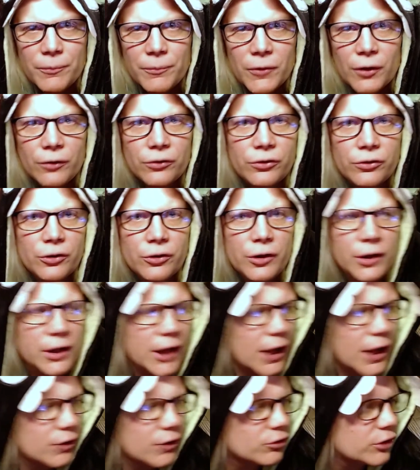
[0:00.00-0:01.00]
So you can
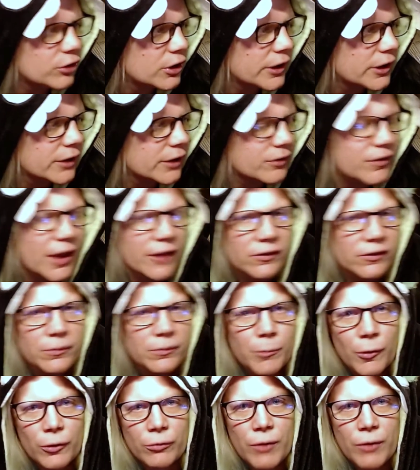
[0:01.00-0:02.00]
actually click test
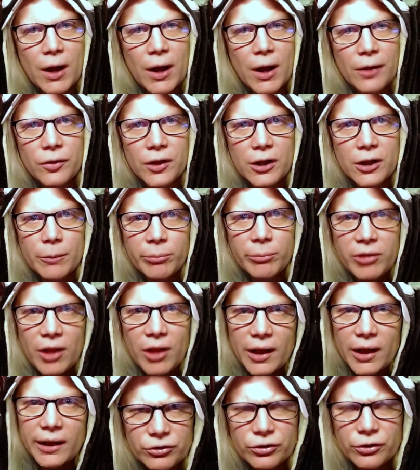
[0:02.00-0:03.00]
mode rather than apply.